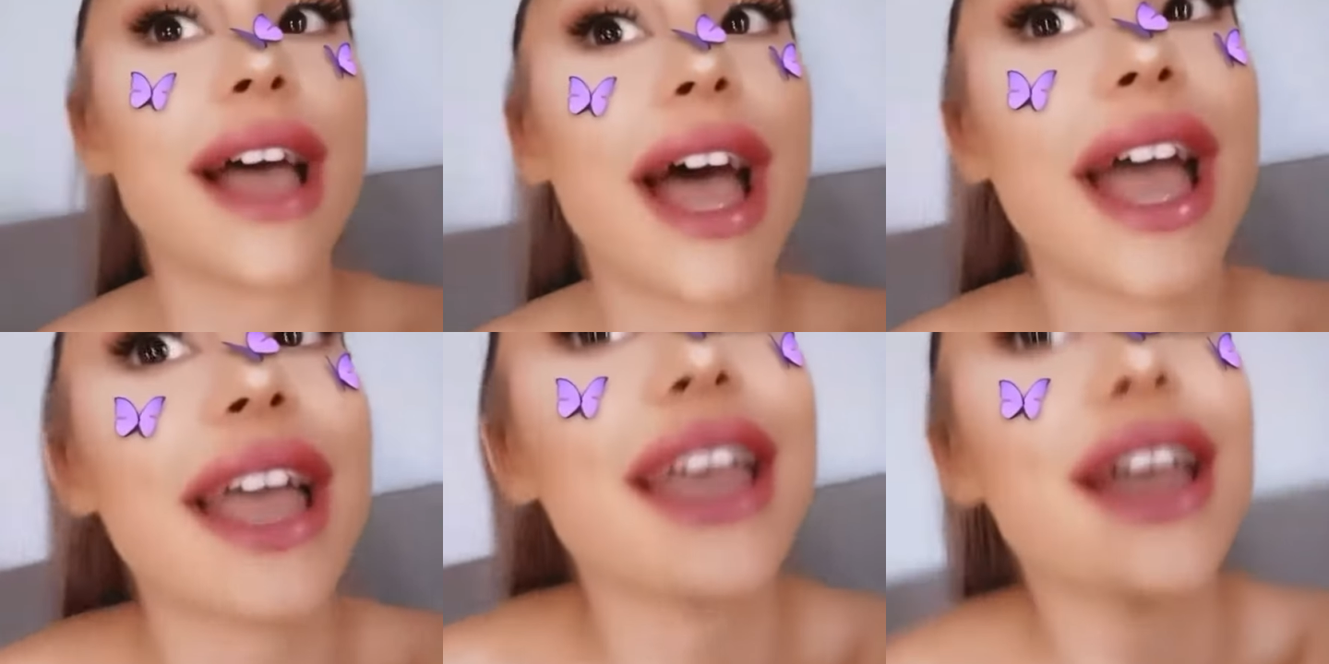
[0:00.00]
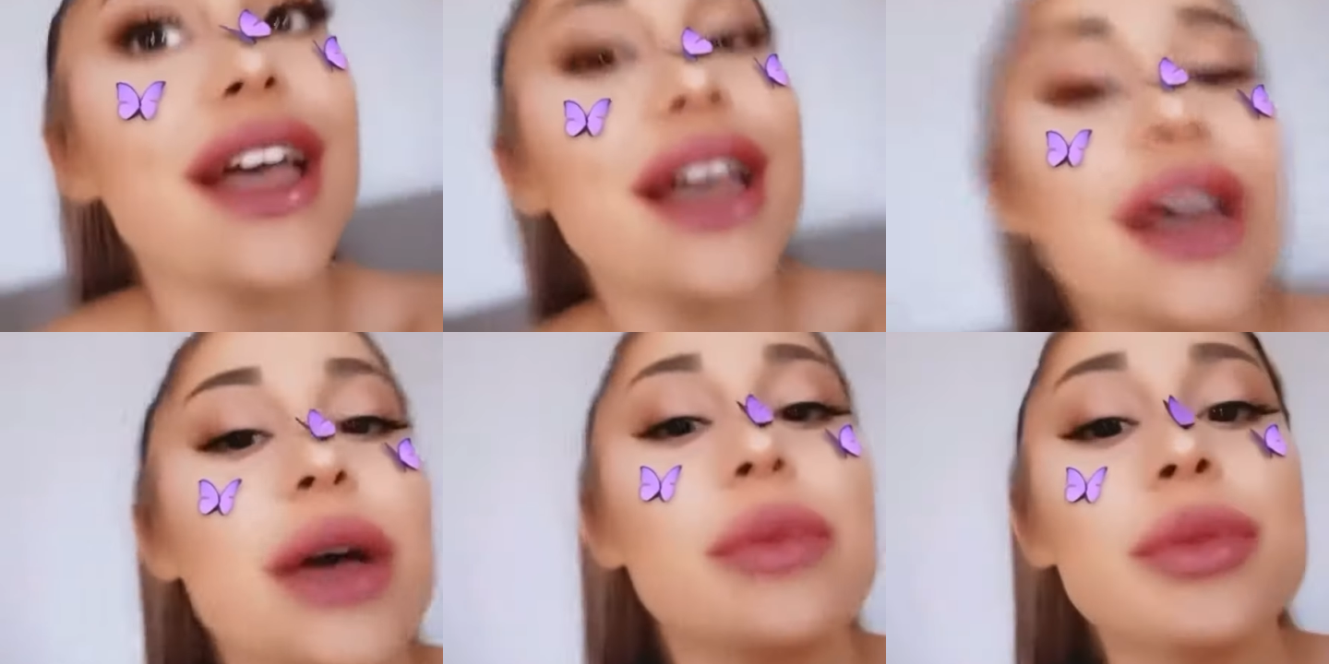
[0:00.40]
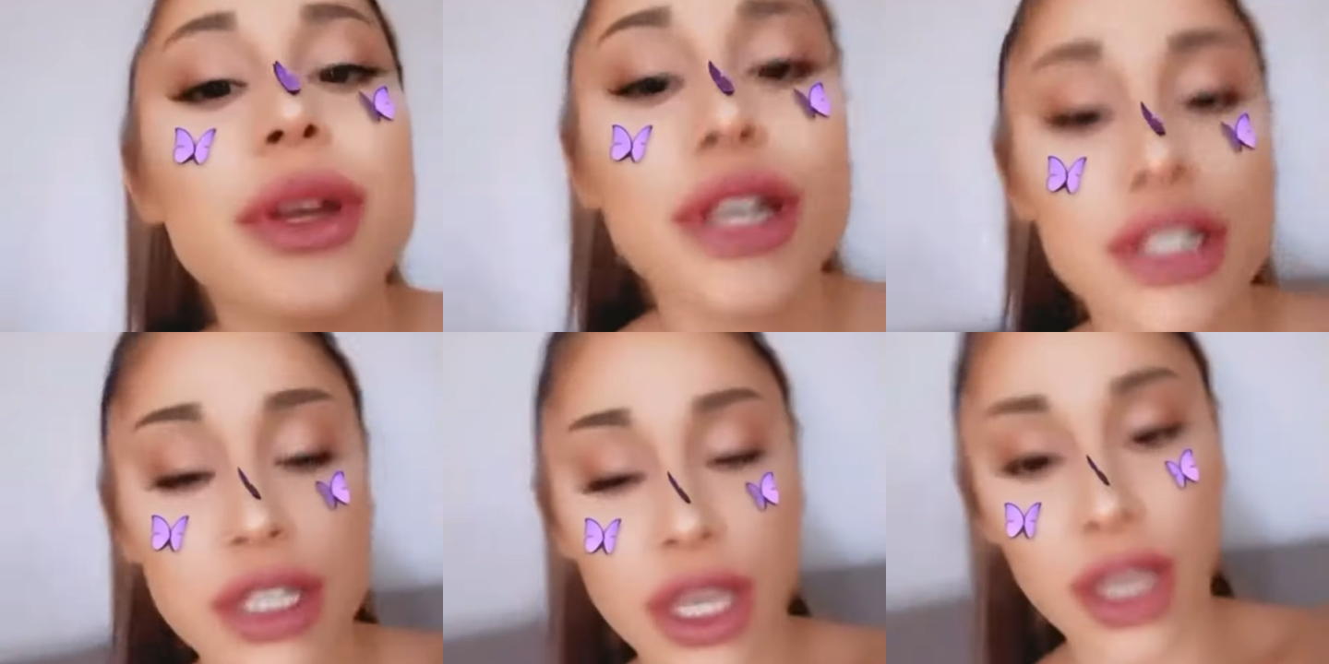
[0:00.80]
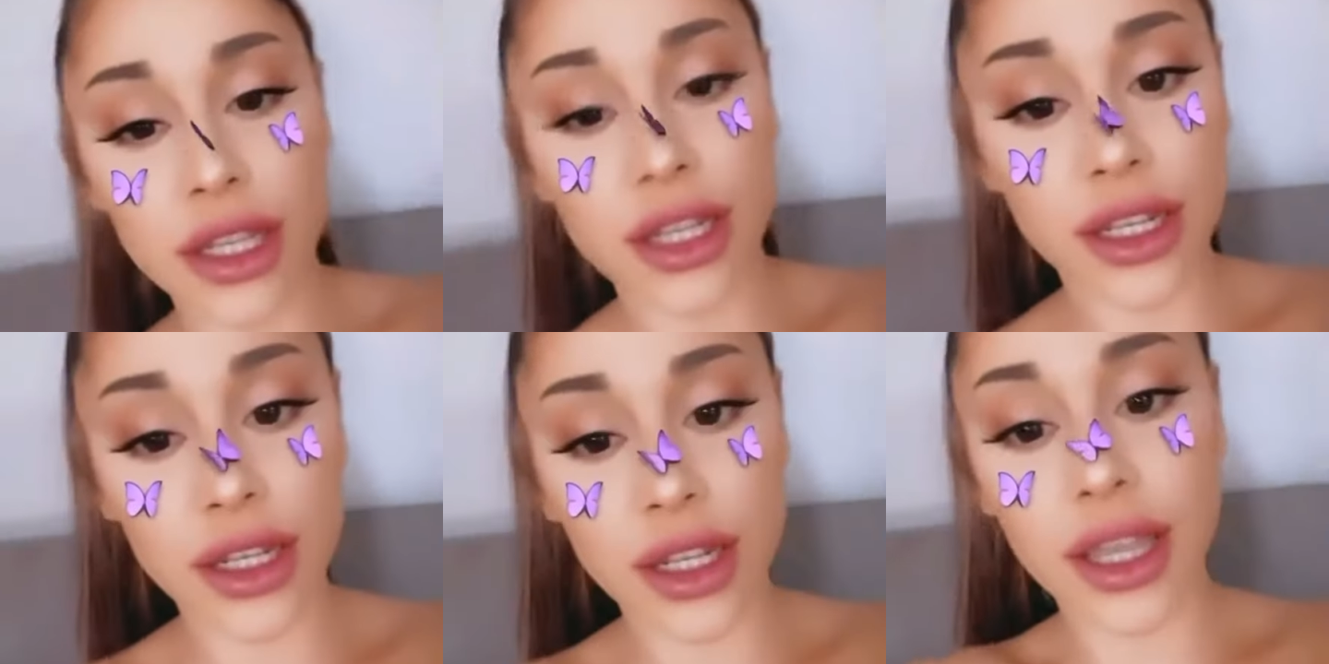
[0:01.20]
I appreciate
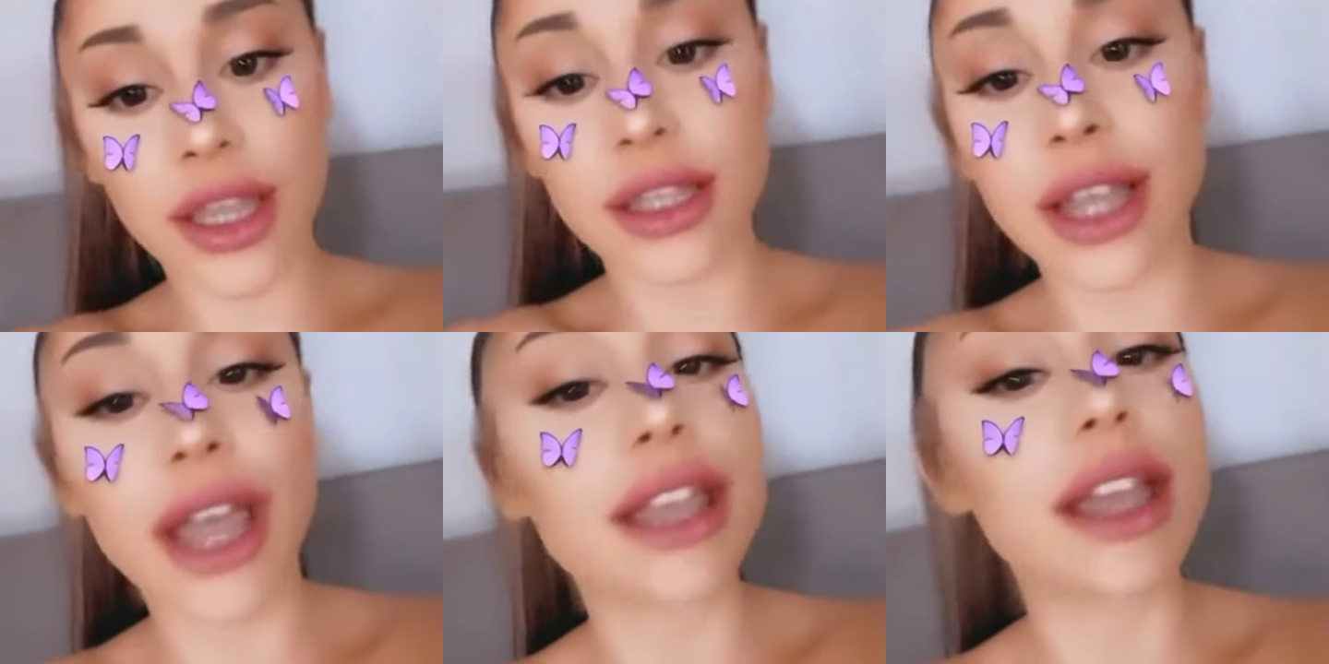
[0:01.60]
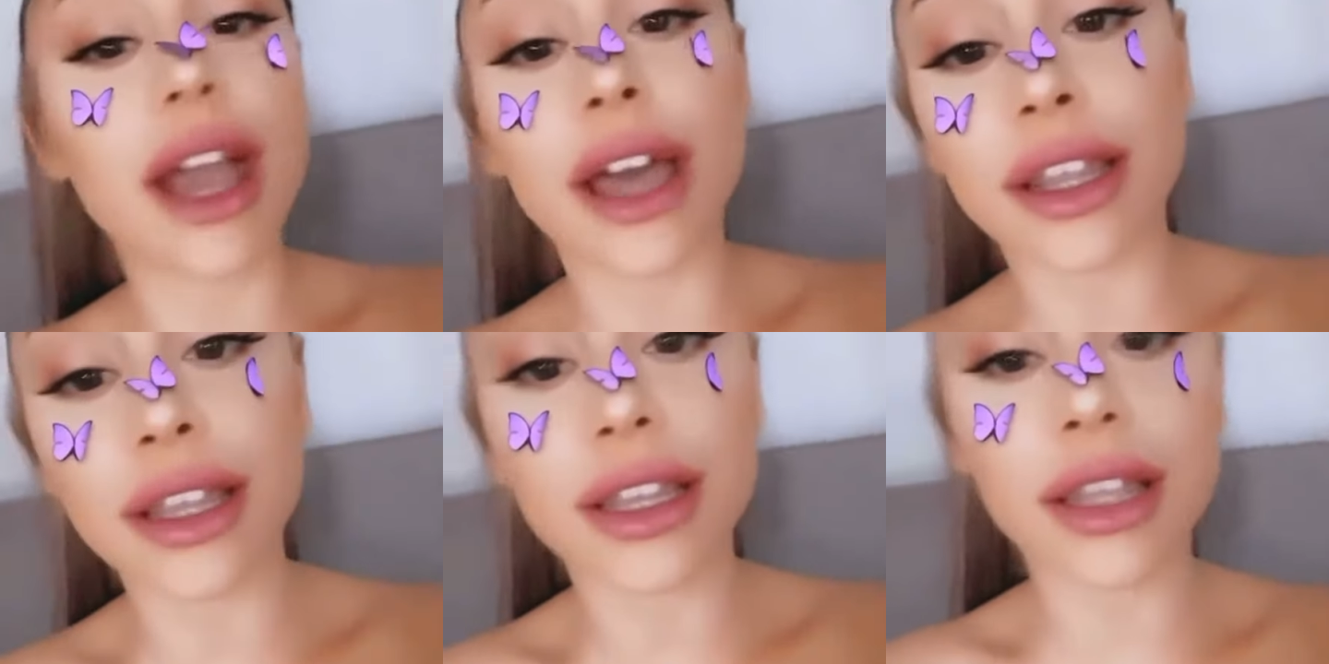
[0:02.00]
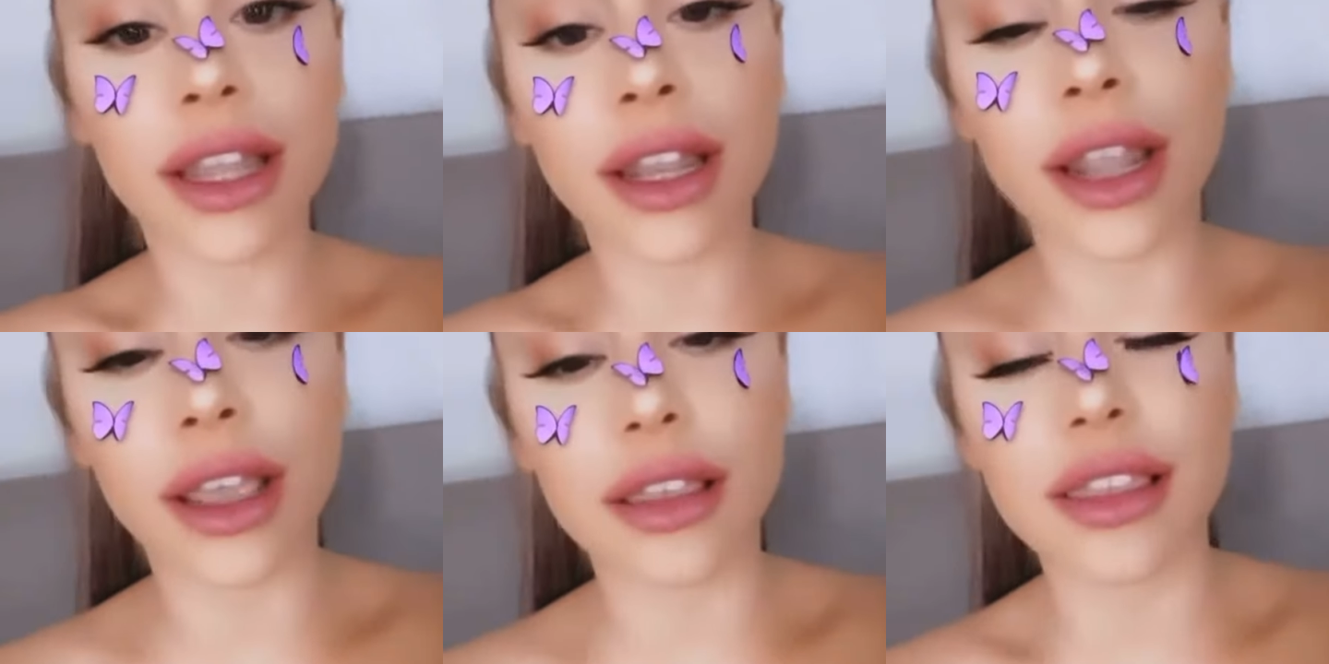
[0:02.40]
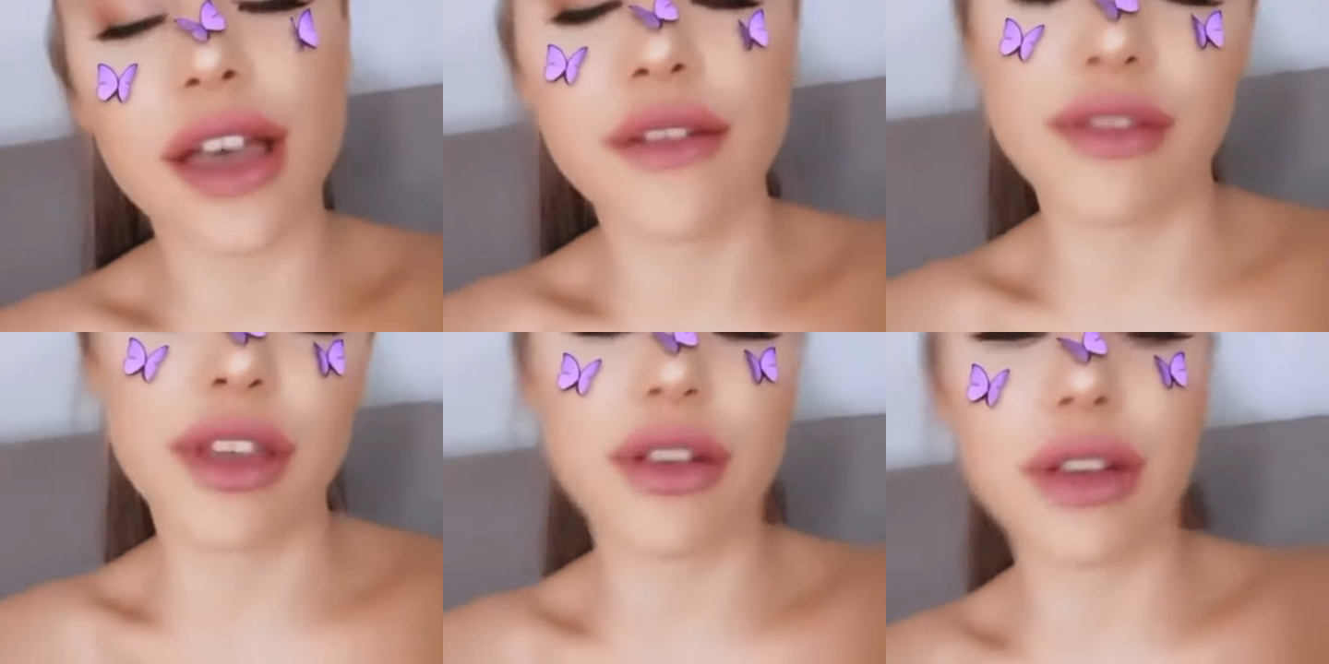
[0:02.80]
it, and I get it, and I
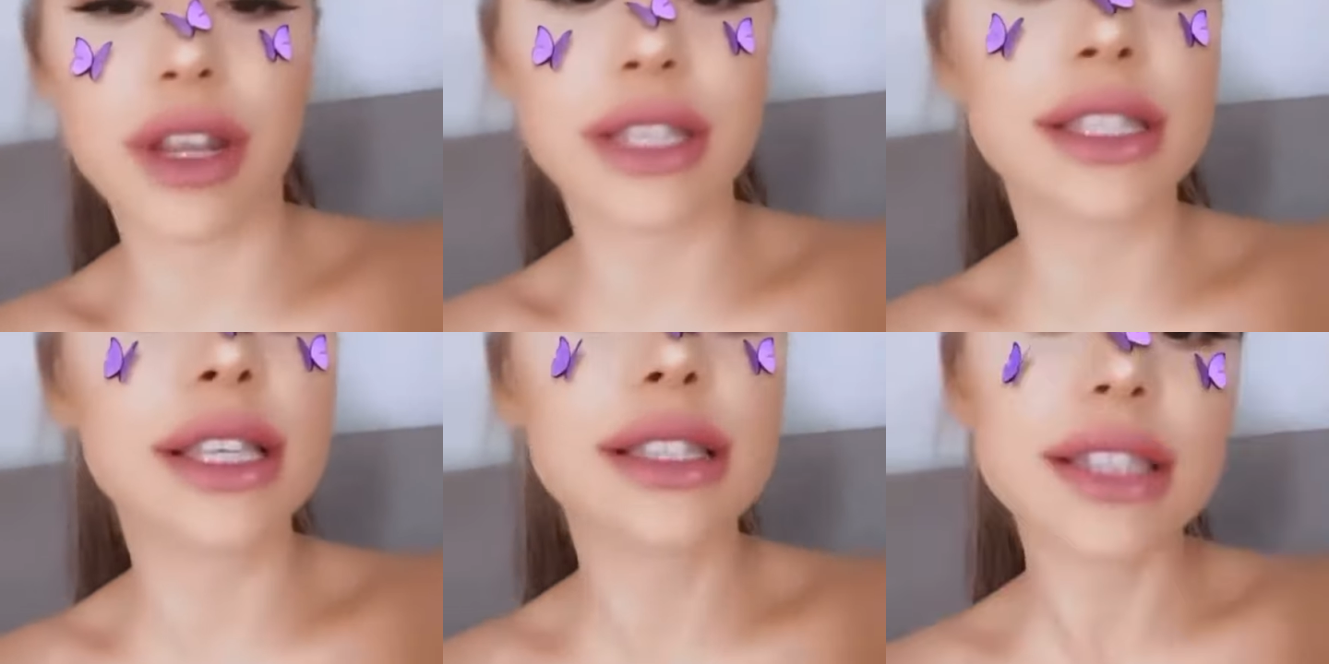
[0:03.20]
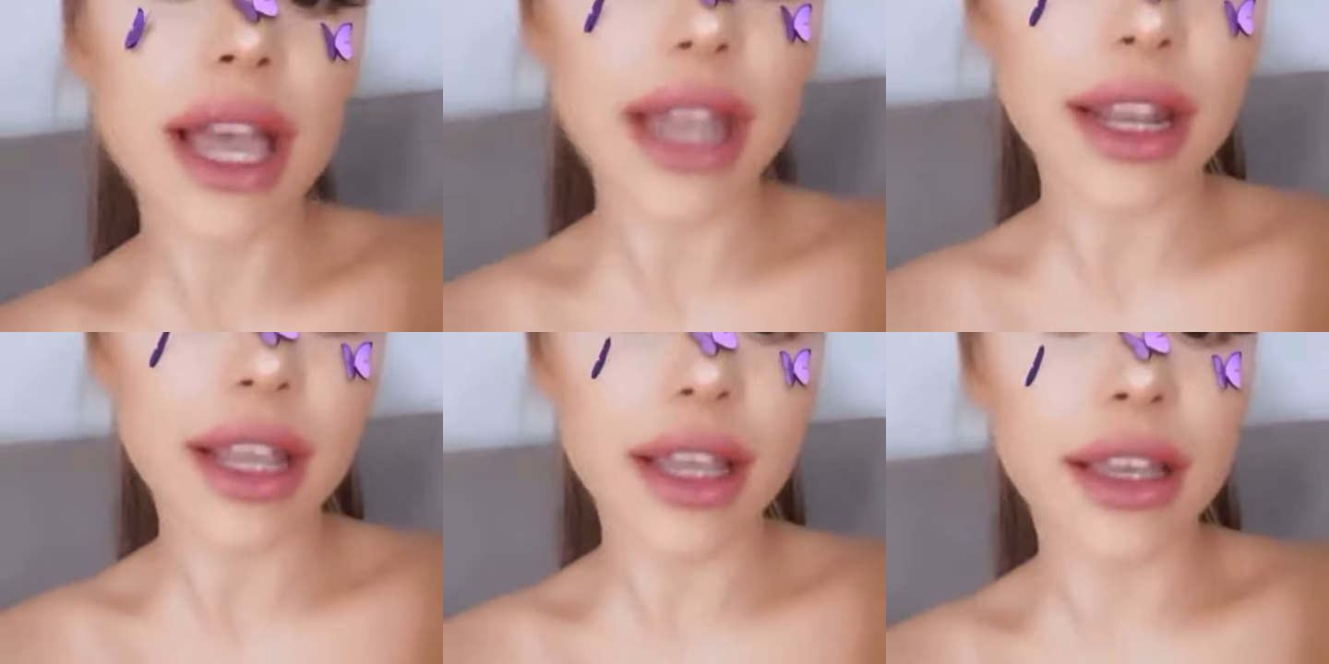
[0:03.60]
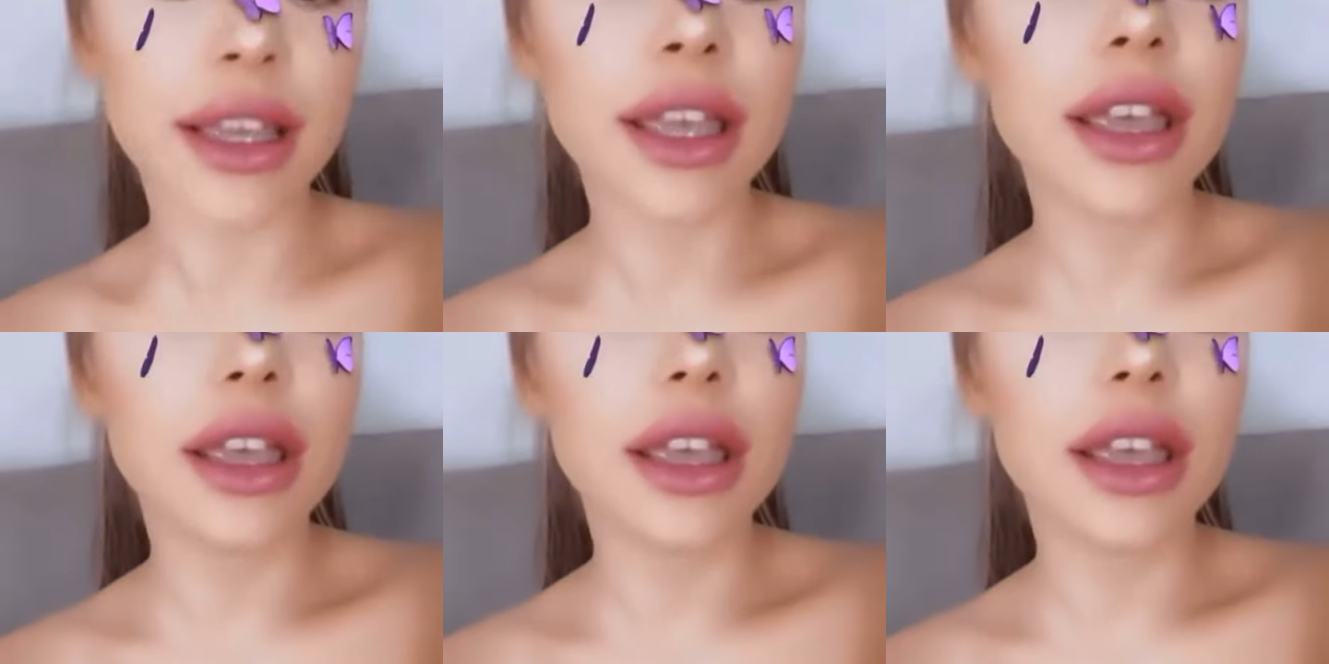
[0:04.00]
love you, and it's exciting.